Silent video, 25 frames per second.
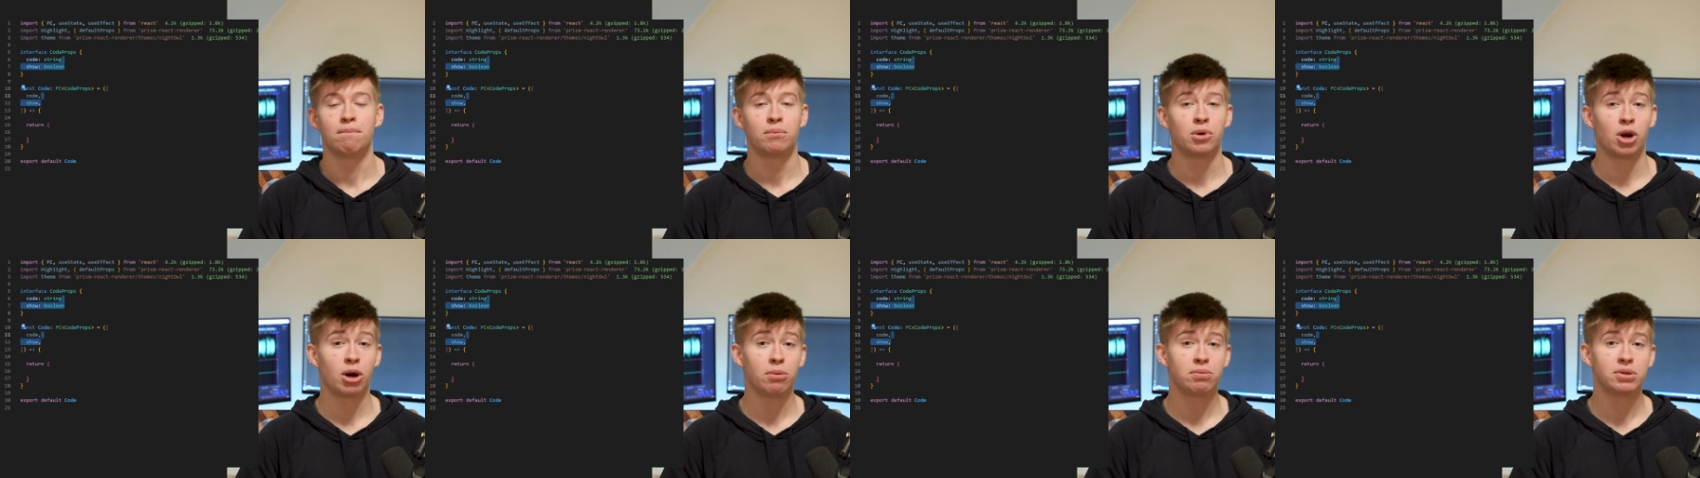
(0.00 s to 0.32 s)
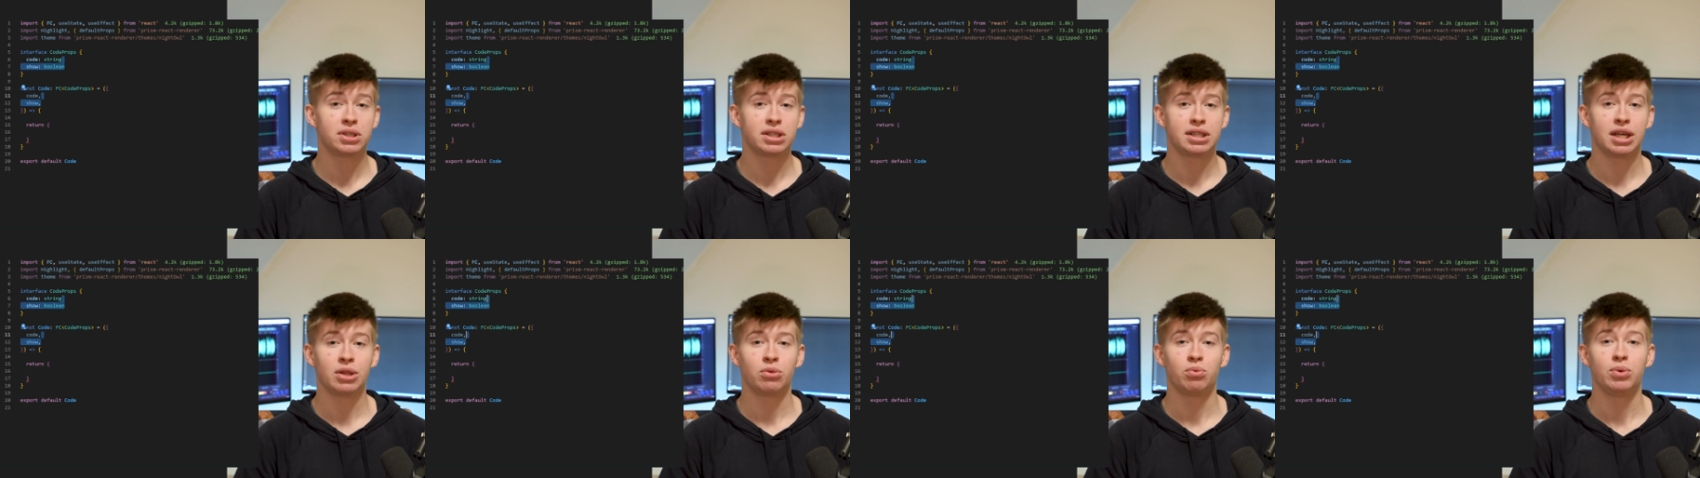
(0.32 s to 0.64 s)

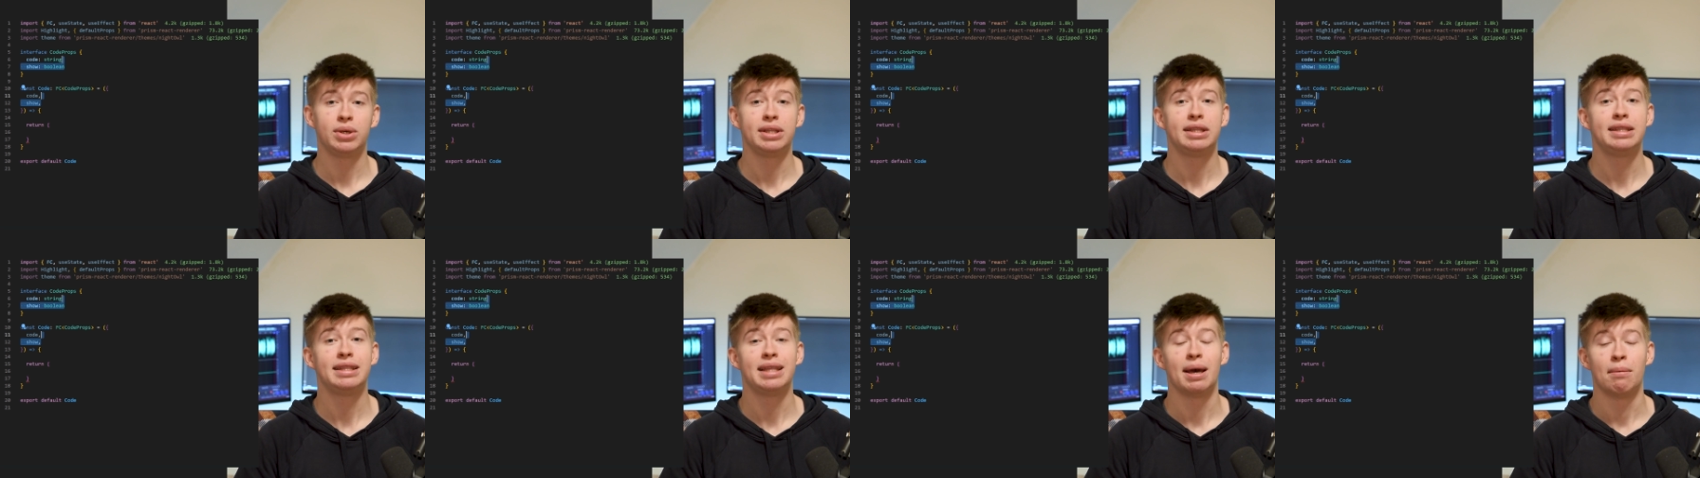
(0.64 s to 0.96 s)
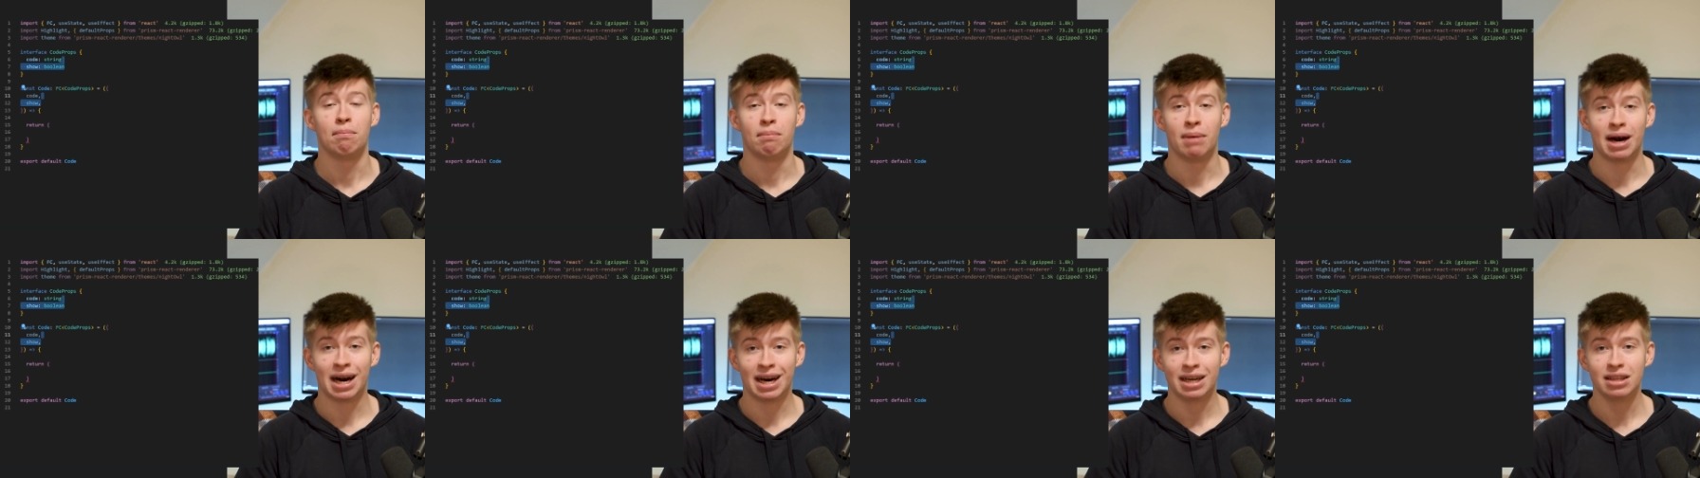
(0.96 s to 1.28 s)
props that we
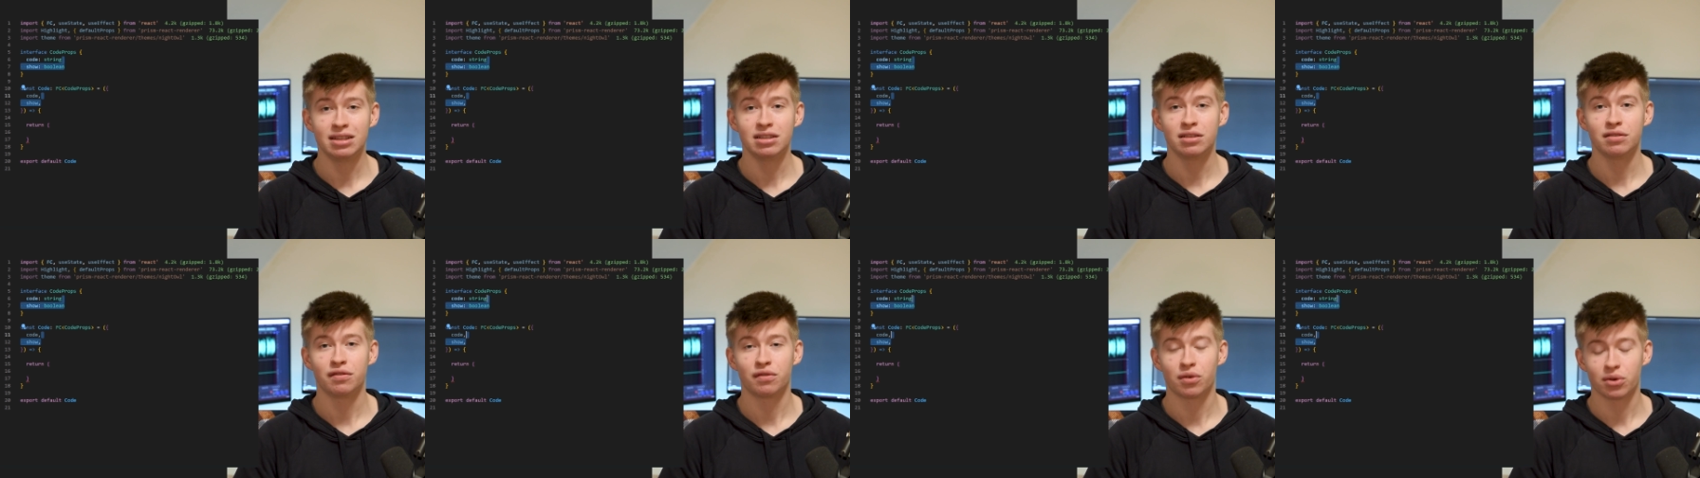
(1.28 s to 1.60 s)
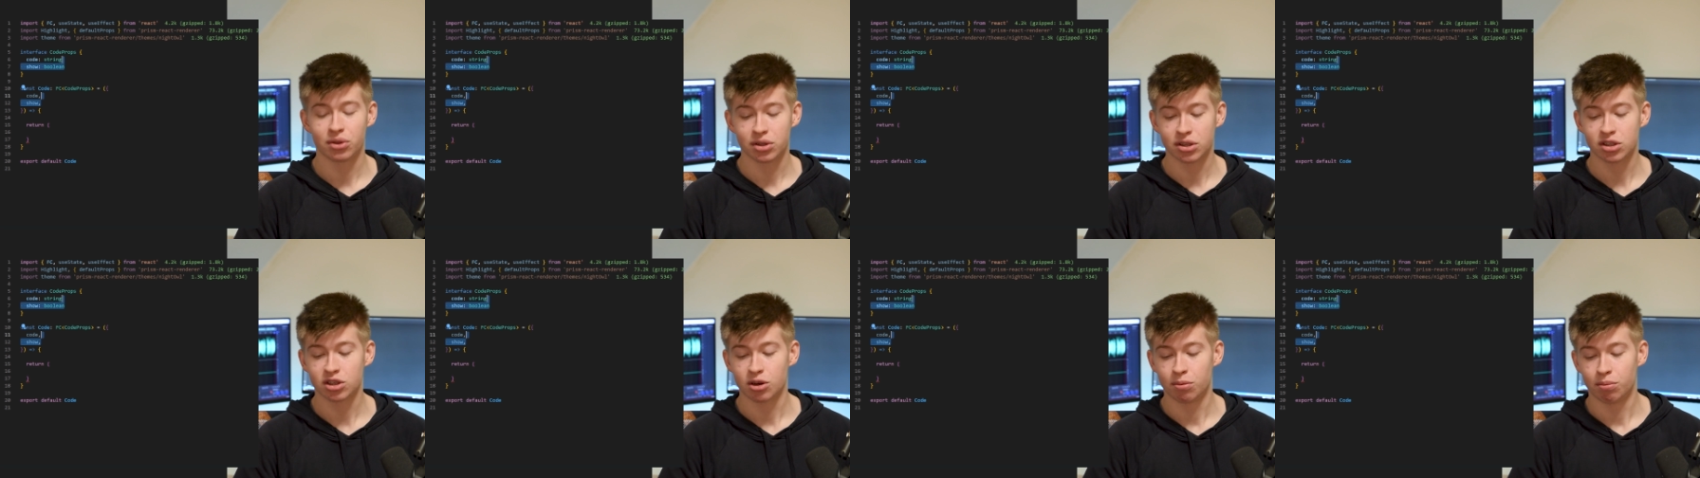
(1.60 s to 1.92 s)
demand for
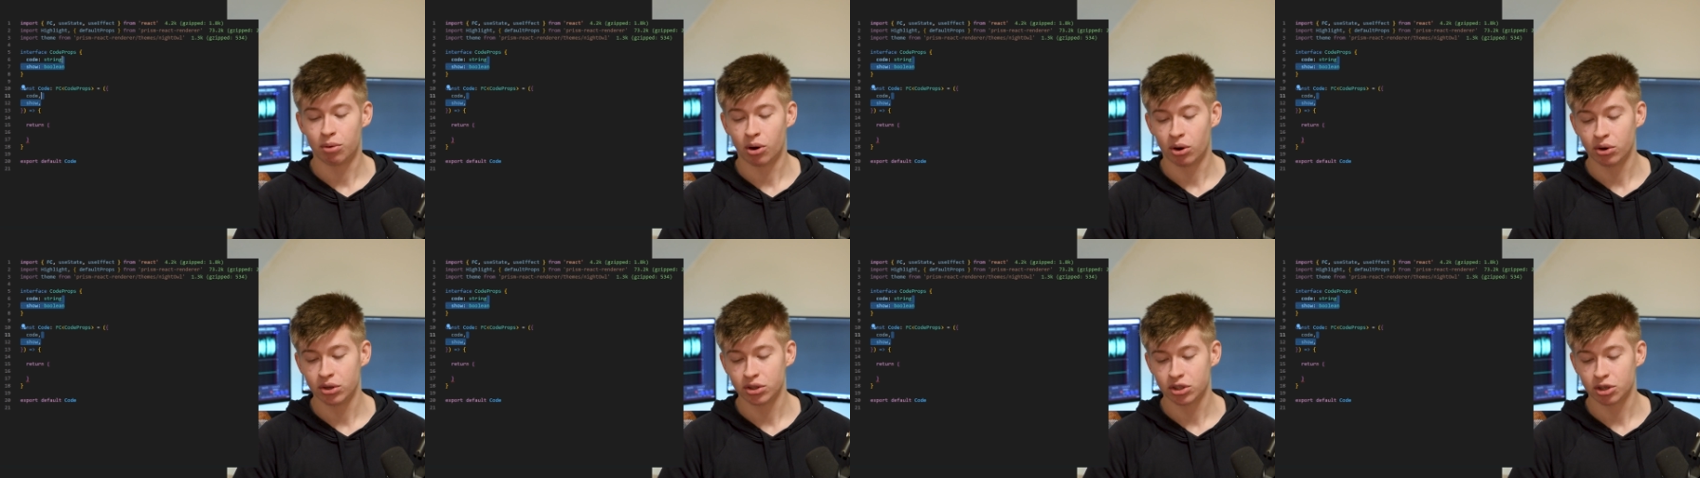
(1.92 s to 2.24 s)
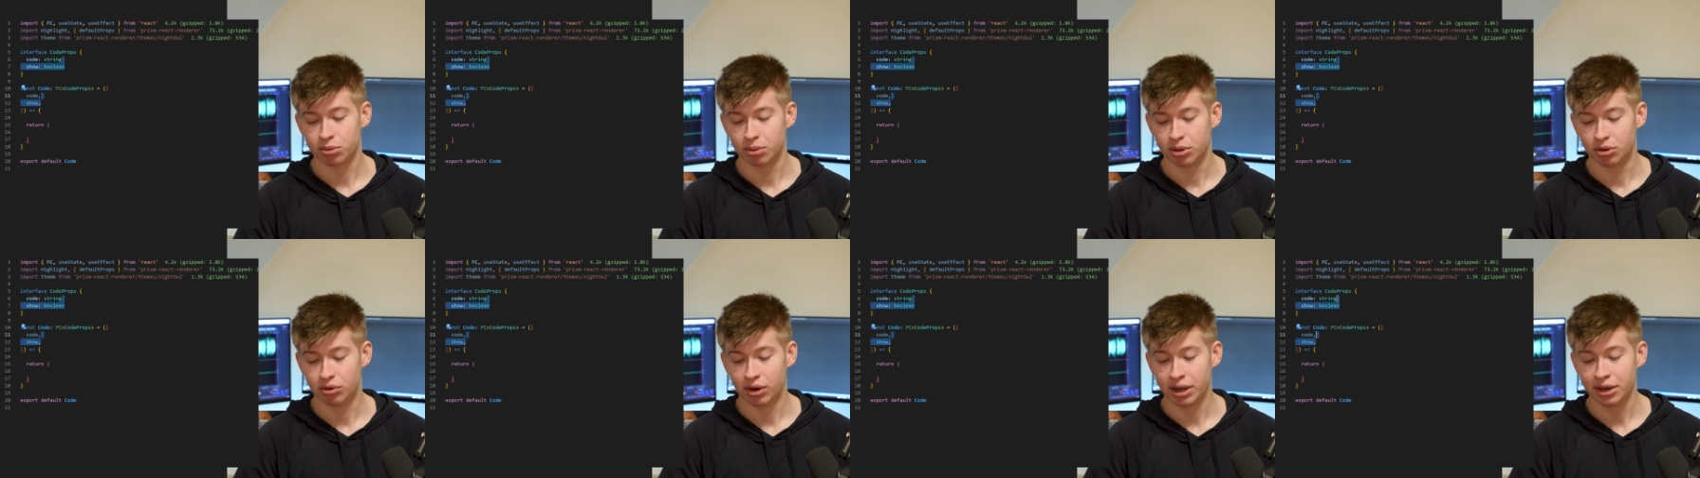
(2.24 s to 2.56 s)
this component
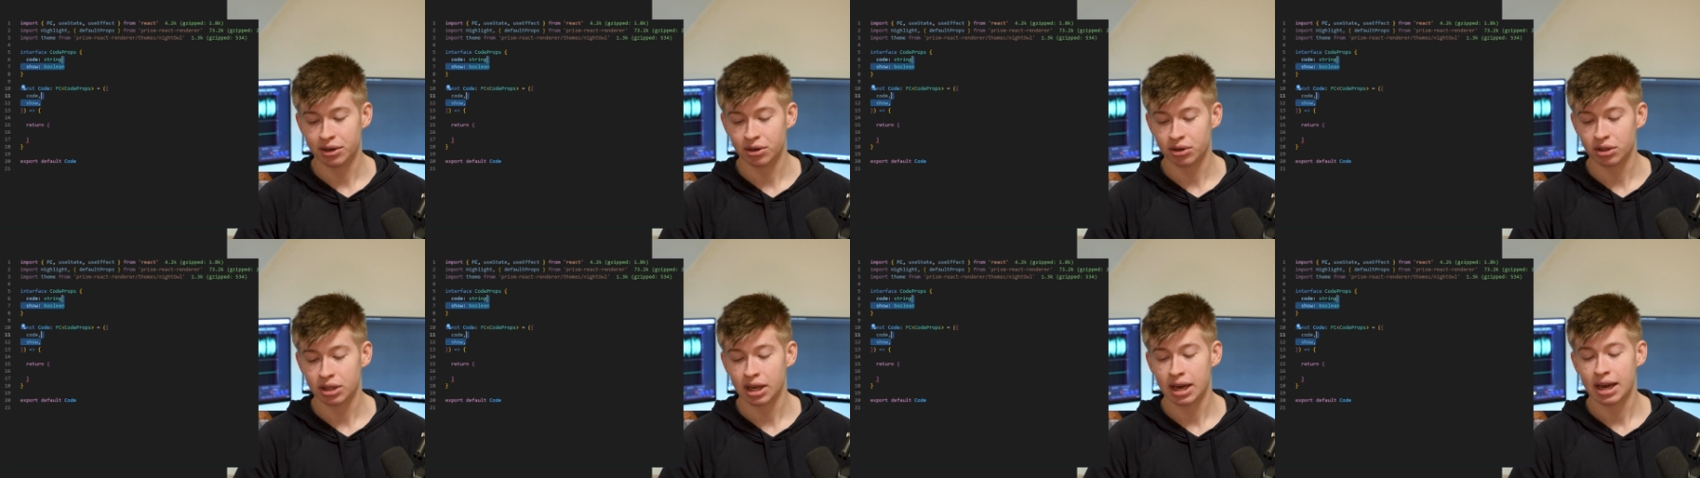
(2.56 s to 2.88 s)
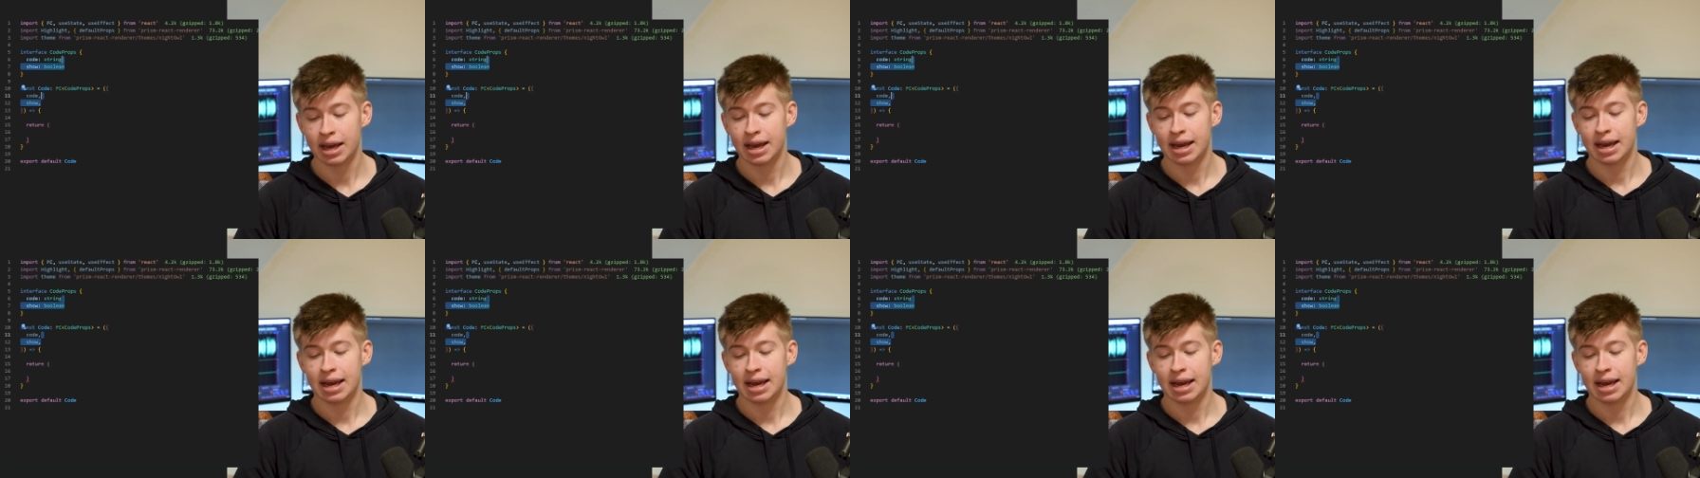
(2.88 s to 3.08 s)
to be rendered.